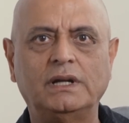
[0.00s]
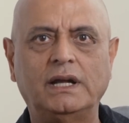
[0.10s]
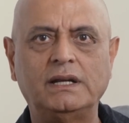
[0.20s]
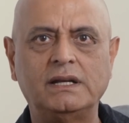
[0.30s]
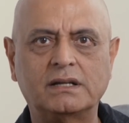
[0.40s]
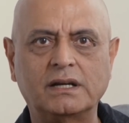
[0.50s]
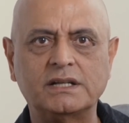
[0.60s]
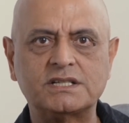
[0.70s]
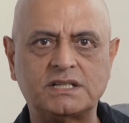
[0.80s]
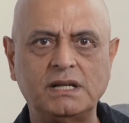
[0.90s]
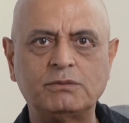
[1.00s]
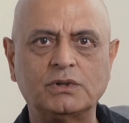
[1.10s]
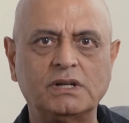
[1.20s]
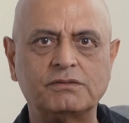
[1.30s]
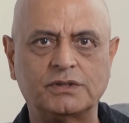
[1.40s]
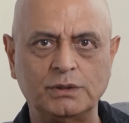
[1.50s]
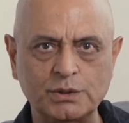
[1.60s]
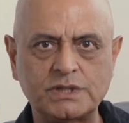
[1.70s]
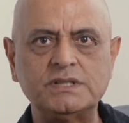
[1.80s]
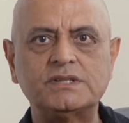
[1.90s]
and encourage team to give
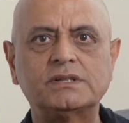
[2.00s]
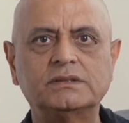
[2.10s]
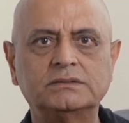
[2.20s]
solutions